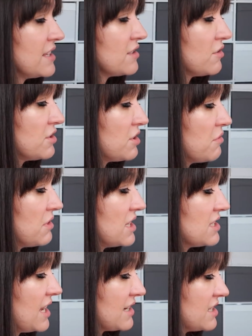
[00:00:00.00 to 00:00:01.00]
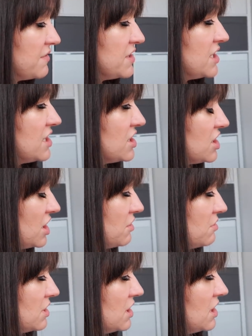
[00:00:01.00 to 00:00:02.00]
there's also this activity to
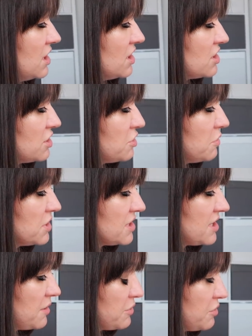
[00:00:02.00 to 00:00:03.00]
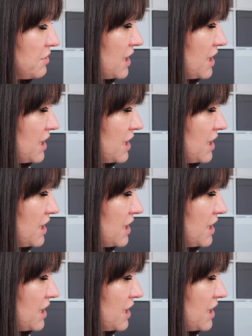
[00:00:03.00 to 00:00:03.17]
do. Did you want to start with your